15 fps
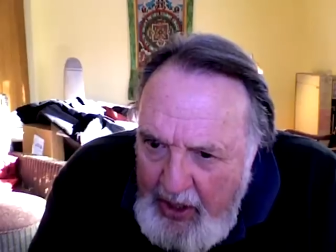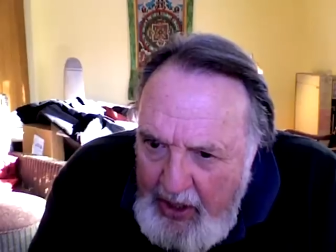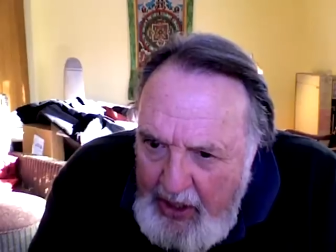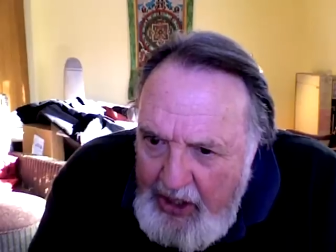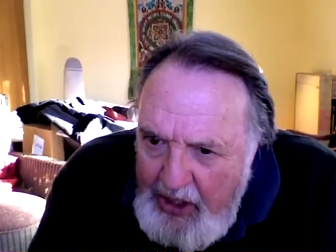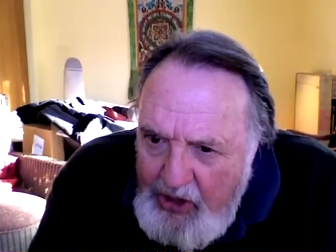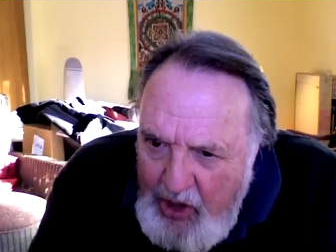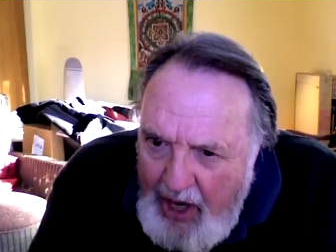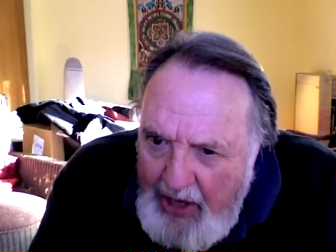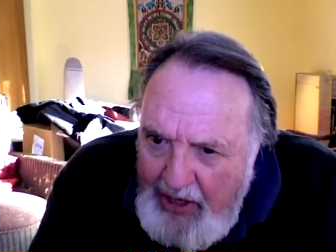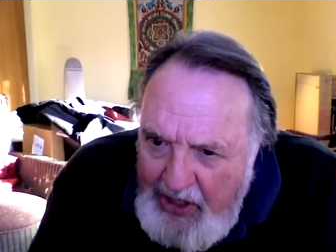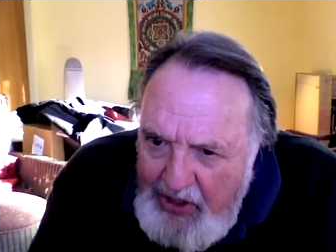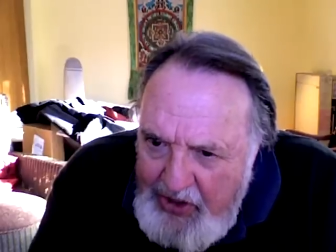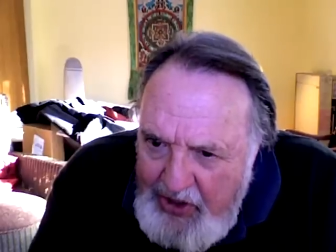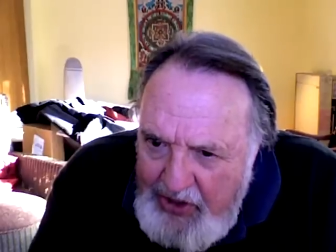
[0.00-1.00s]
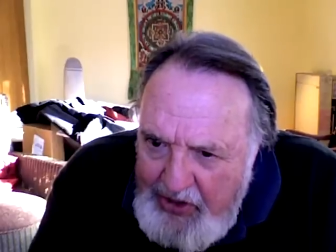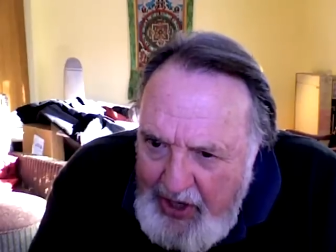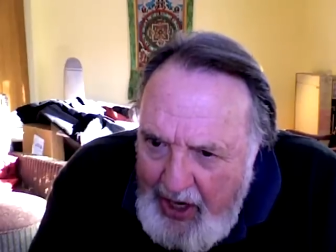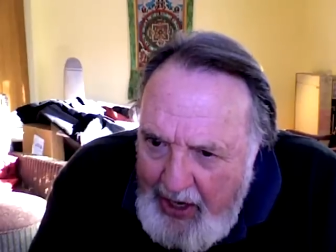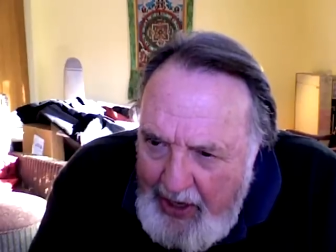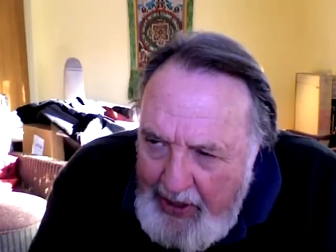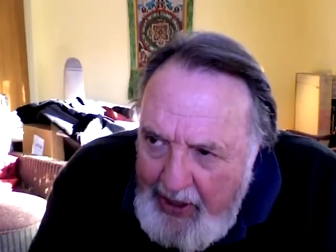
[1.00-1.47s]
in Chinese
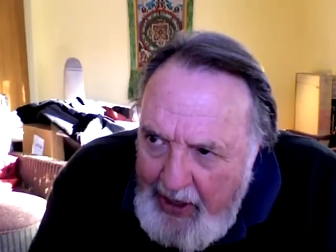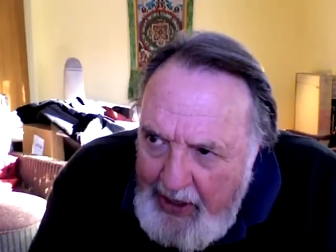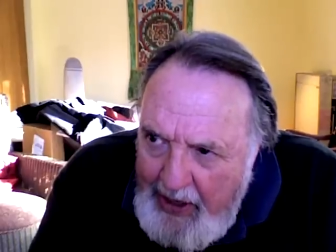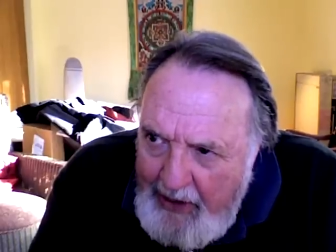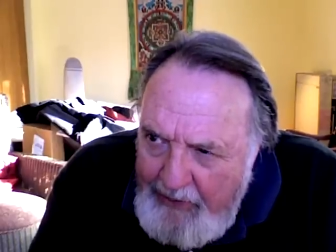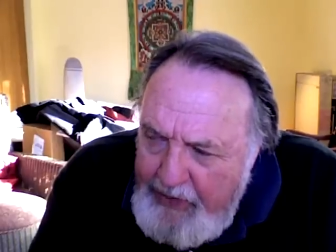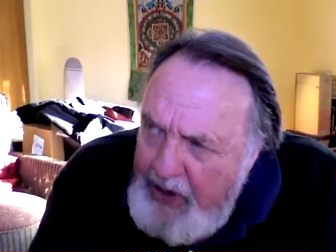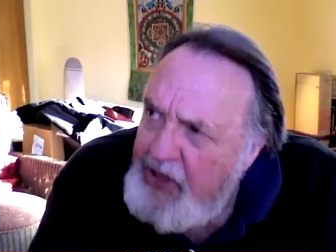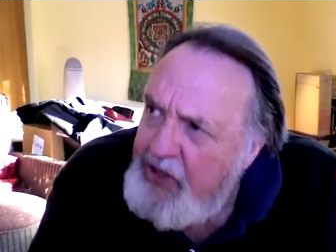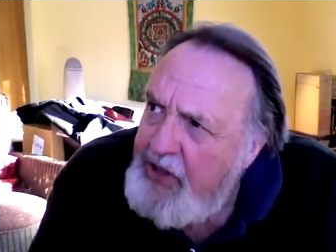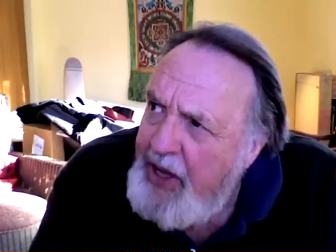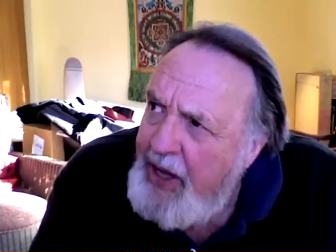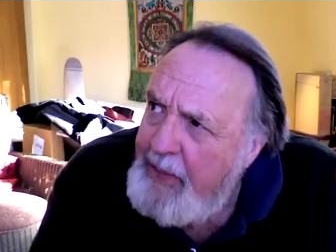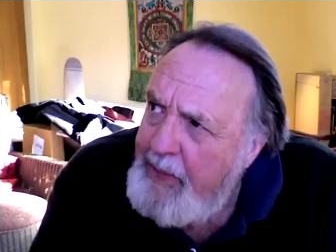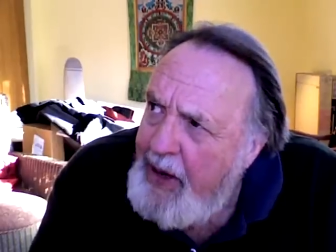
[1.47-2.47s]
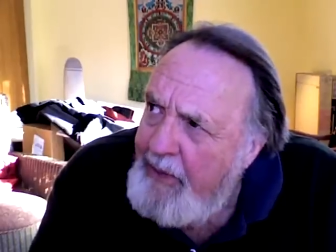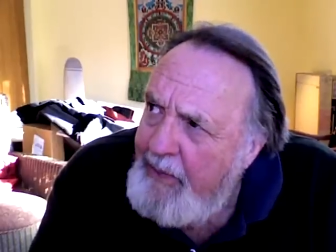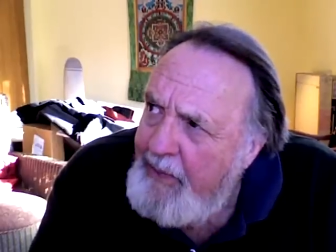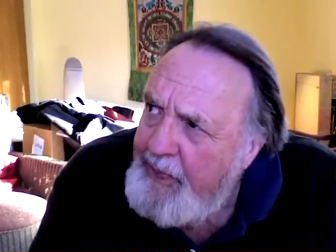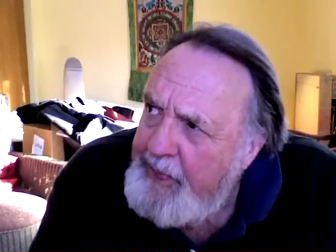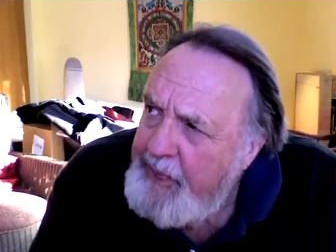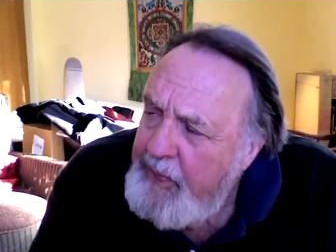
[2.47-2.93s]
society. And I finished that
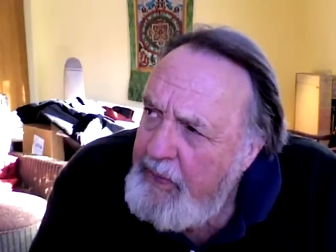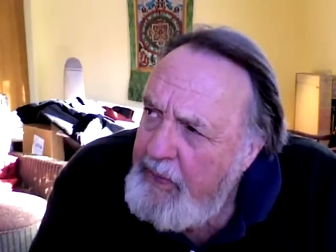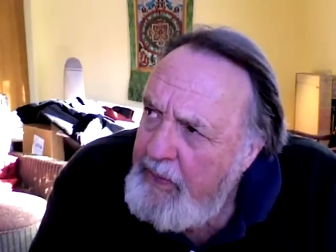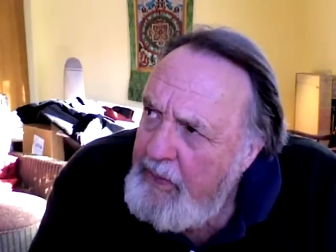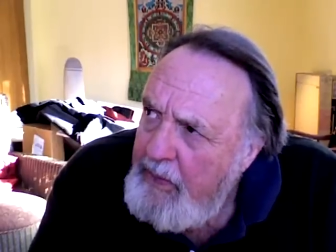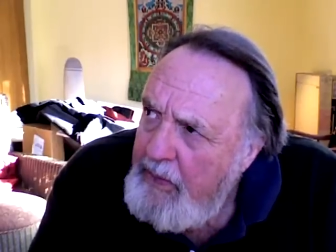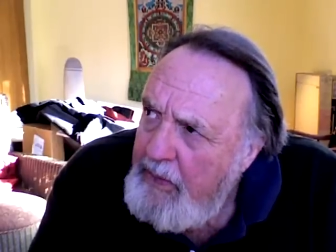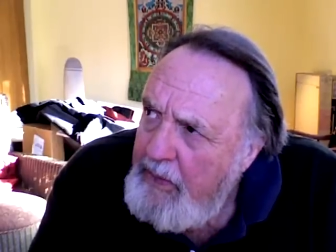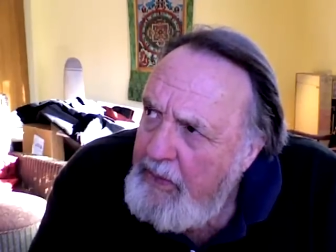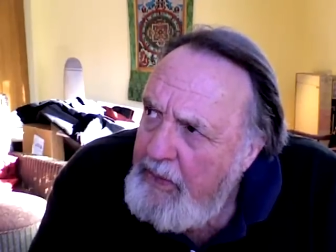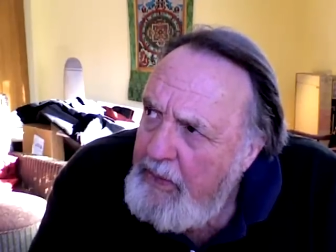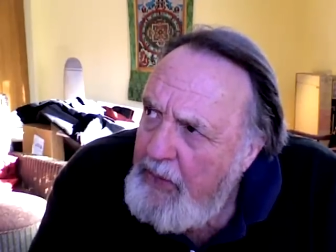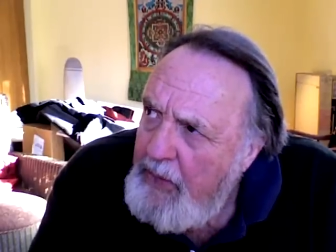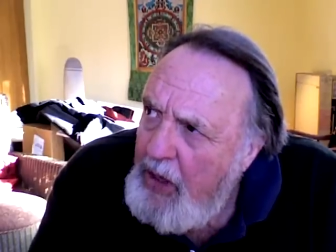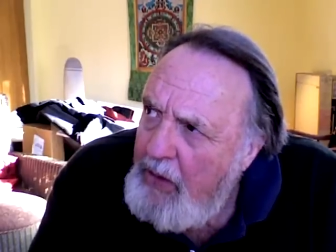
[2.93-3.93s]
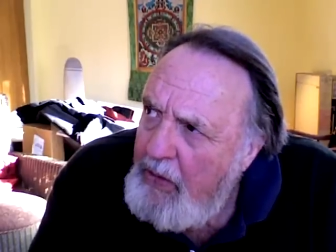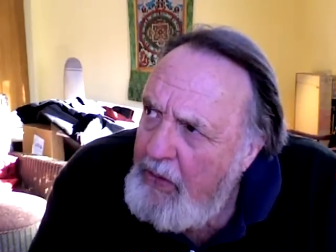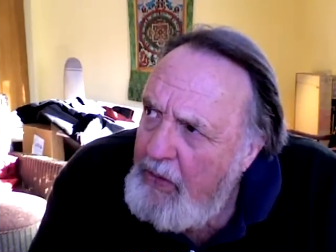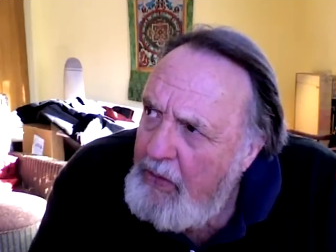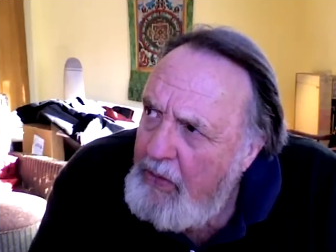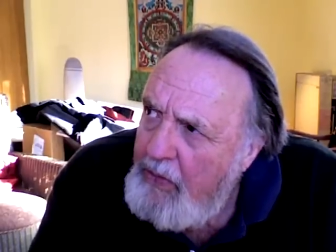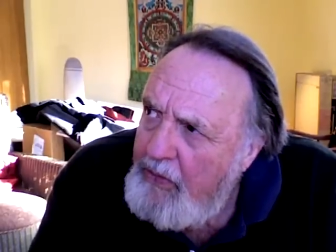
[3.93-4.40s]
about
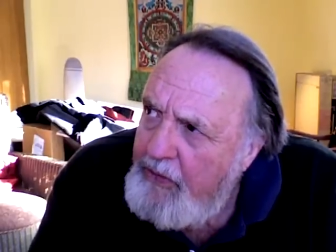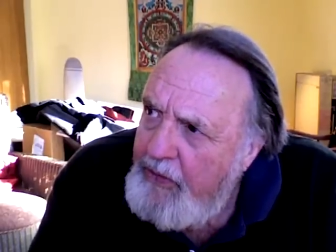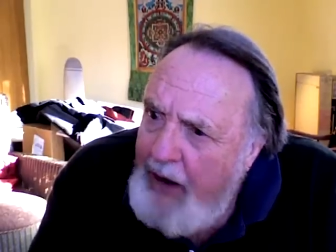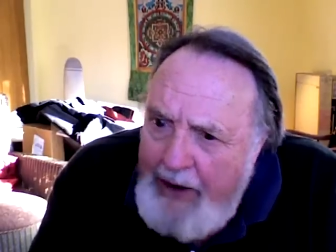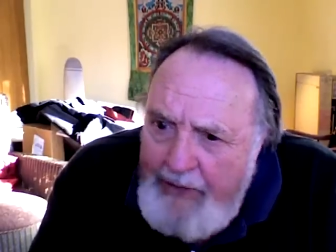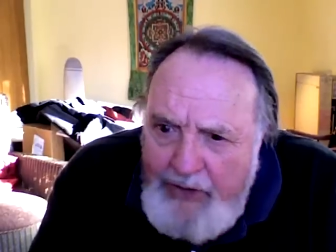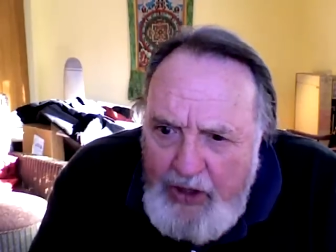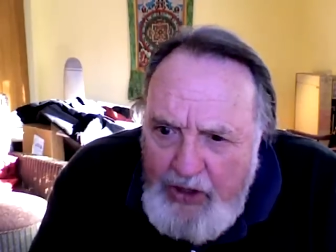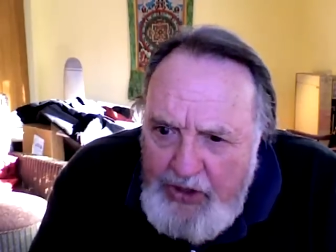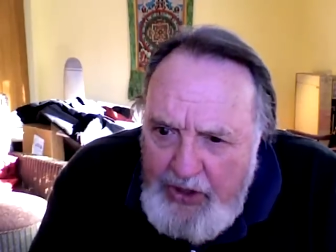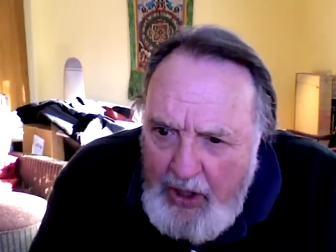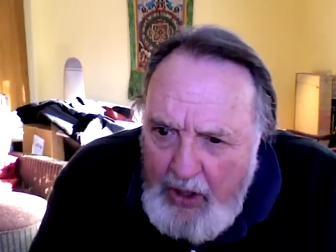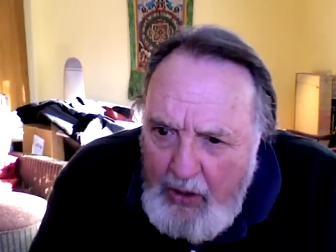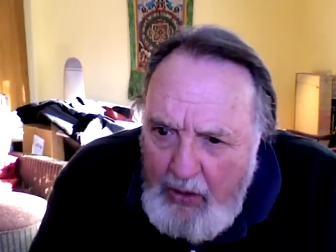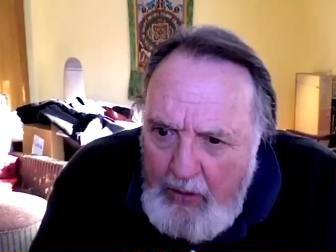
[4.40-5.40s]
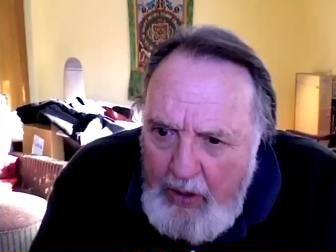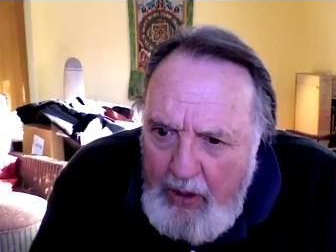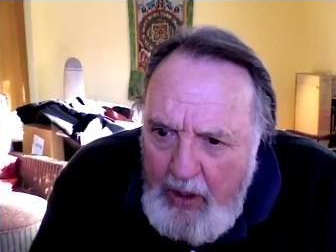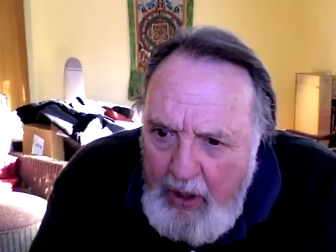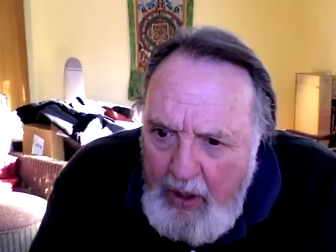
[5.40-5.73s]
oh, five years ago.